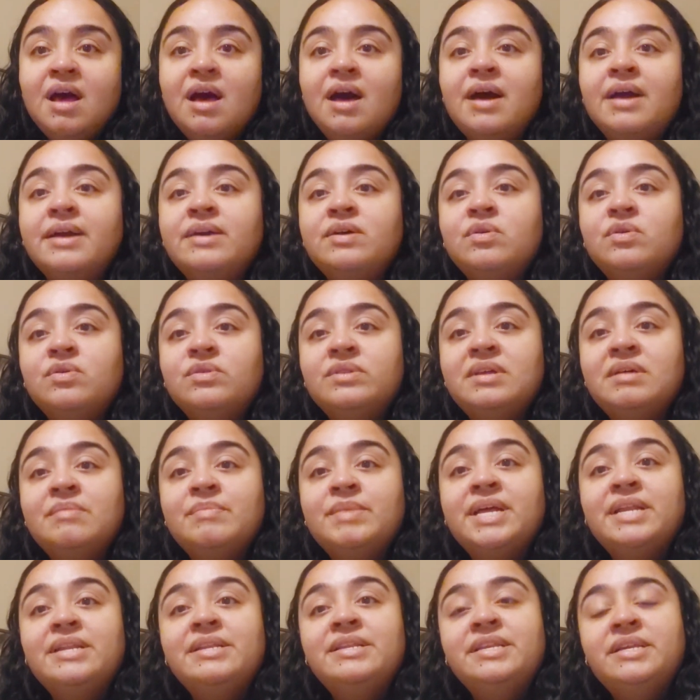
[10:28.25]
I hold
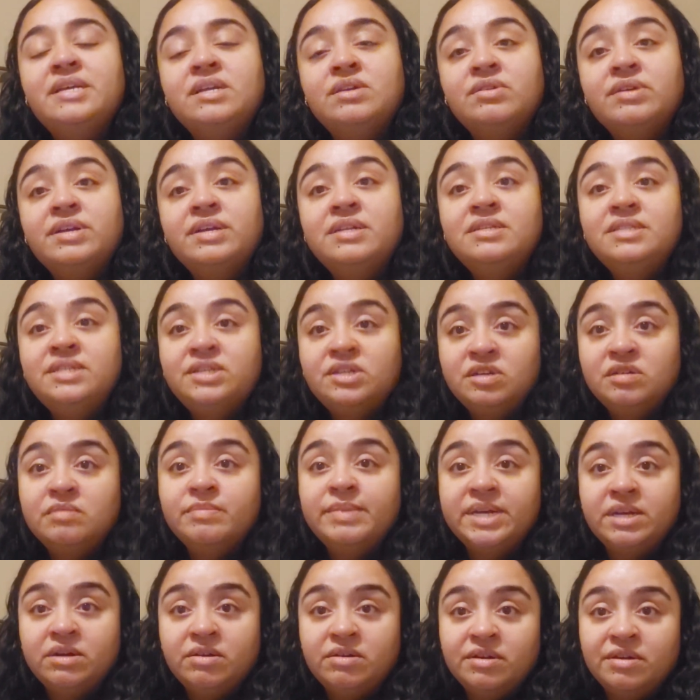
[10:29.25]
them near and dear in
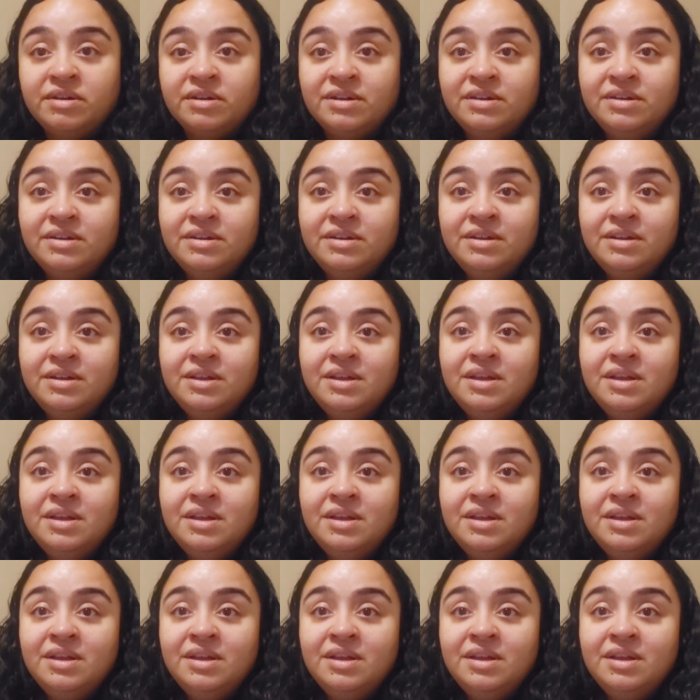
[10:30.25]
my heart,